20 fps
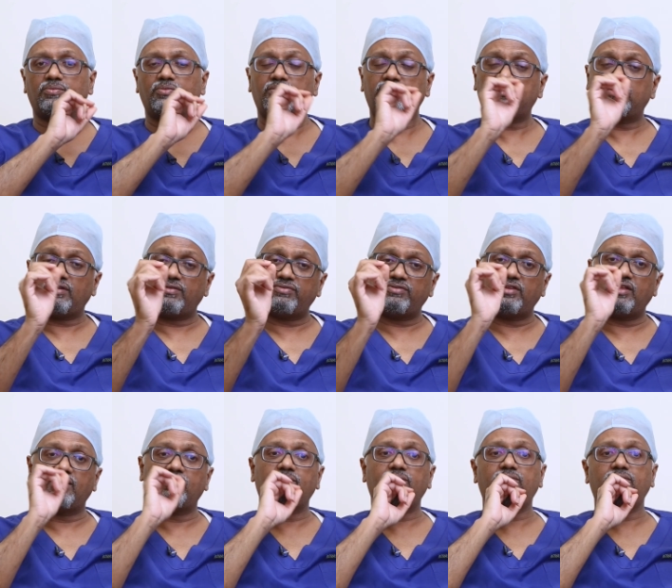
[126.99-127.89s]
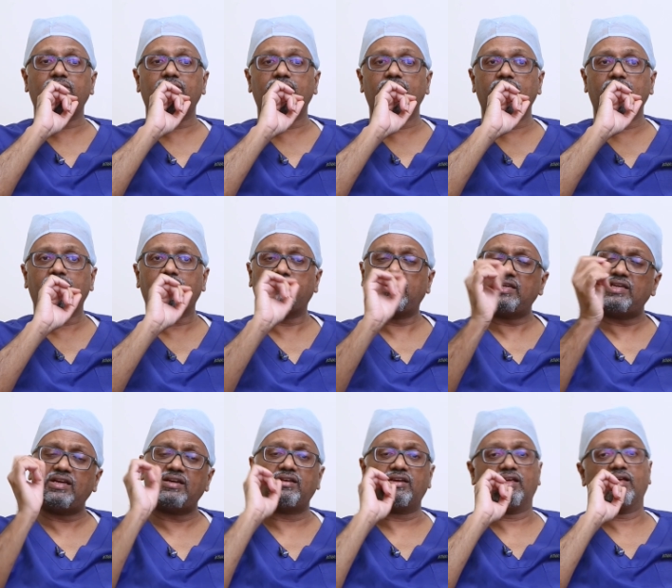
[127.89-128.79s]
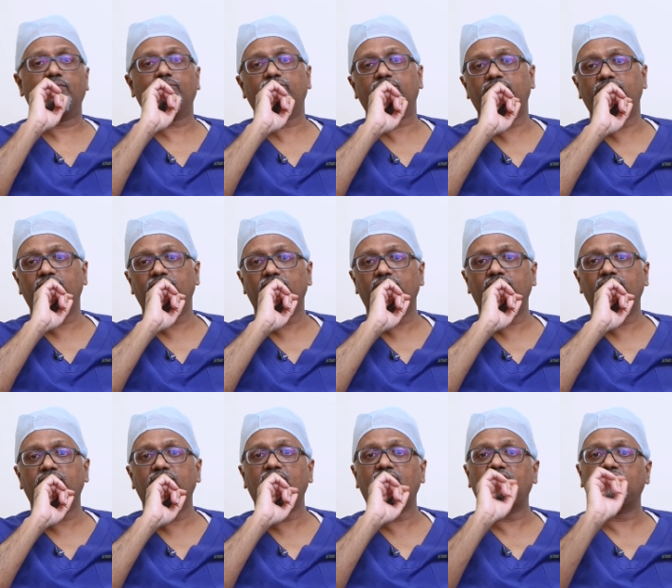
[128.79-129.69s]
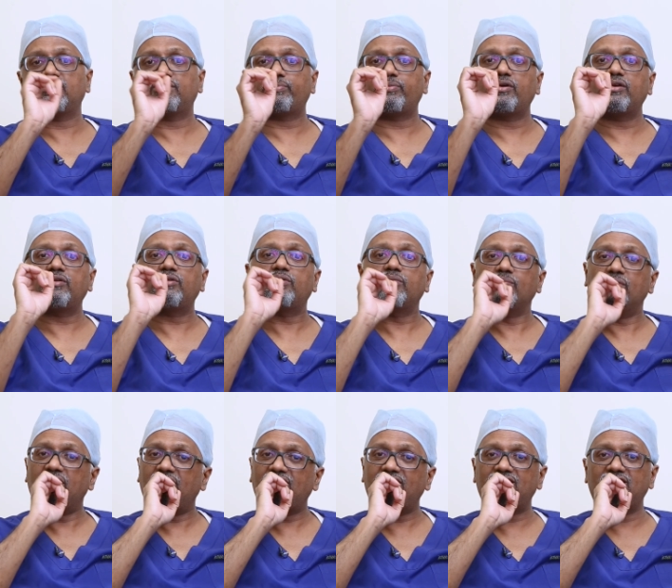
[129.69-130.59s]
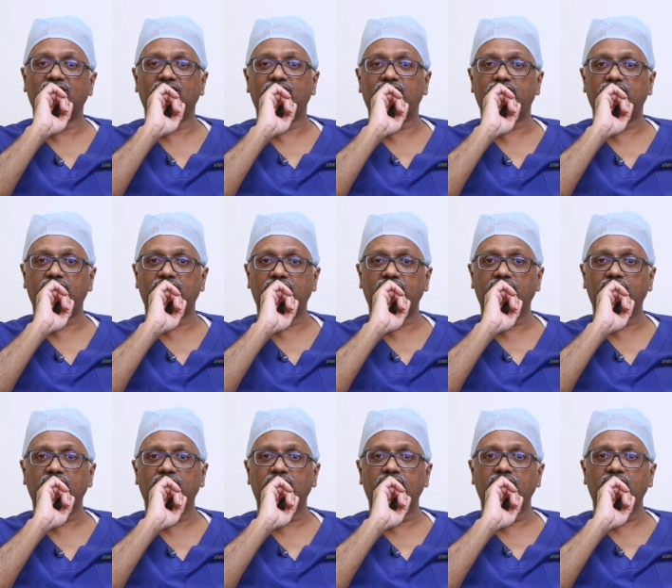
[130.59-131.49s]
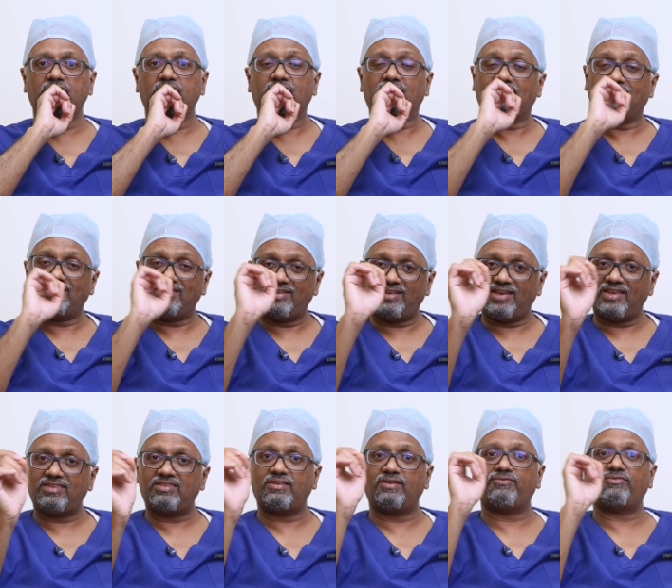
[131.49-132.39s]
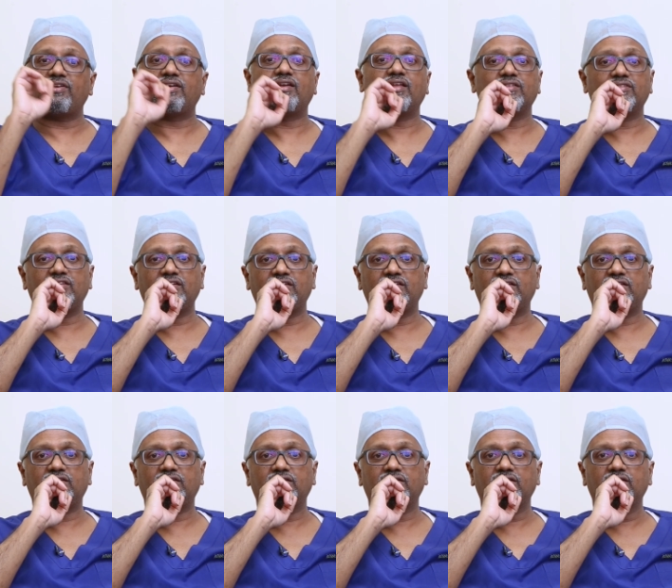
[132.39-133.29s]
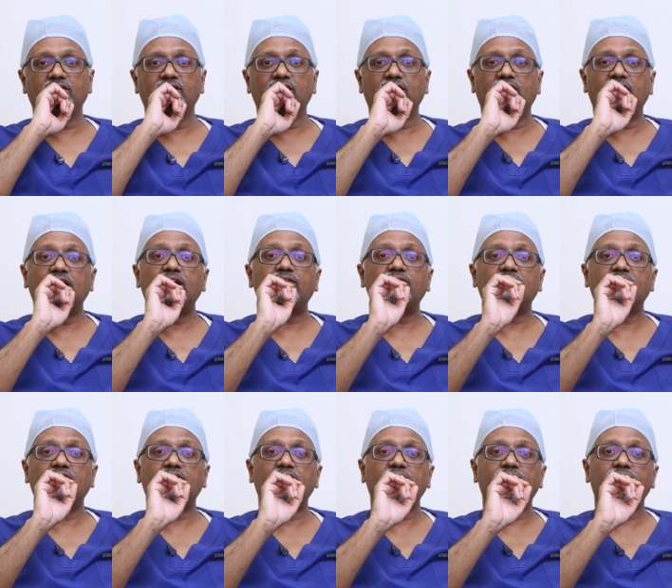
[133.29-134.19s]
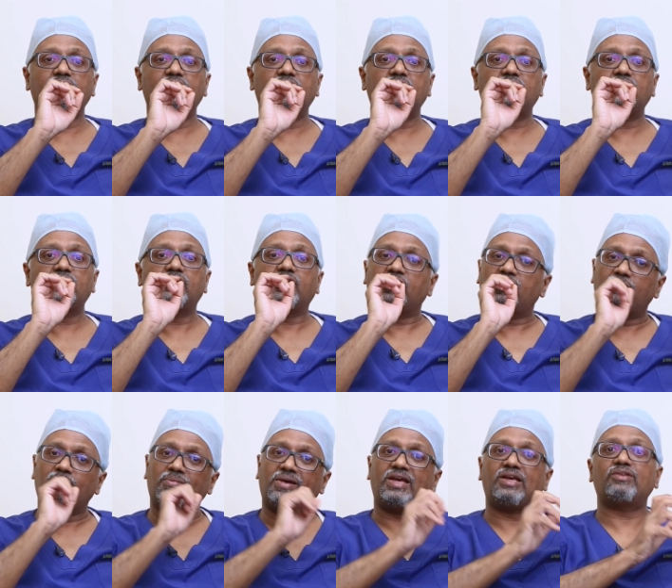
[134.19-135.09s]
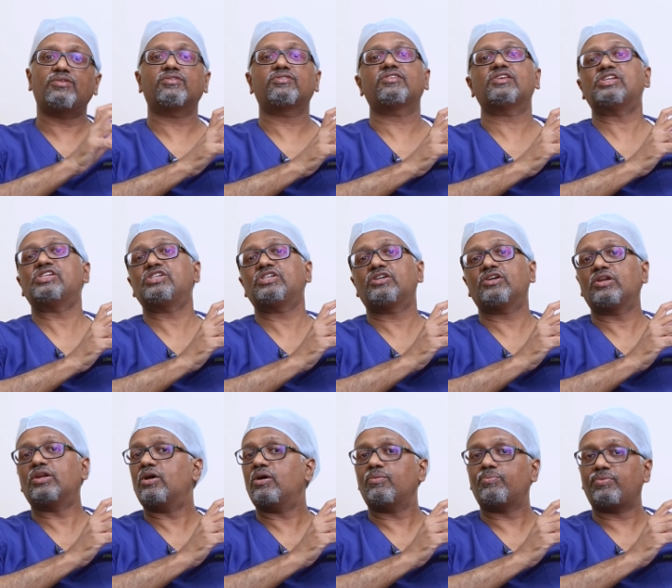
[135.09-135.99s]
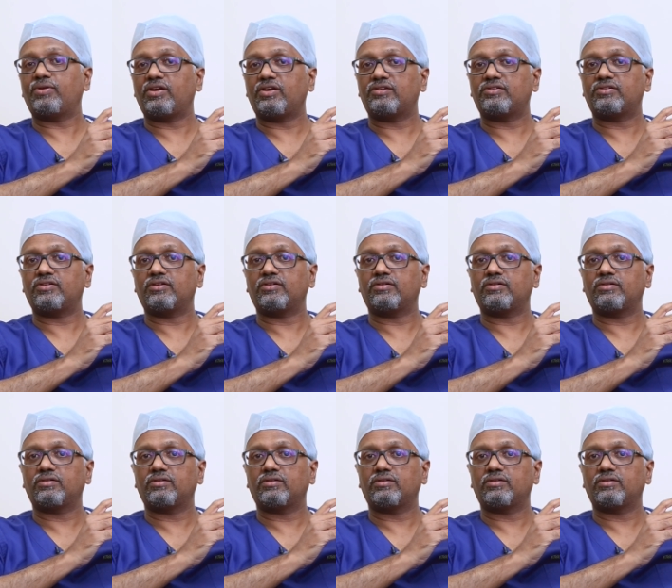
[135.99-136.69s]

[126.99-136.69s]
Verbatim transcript: most of them, many times, they respond to medicines. In case if it doesn't, it will require a microsurgical operation.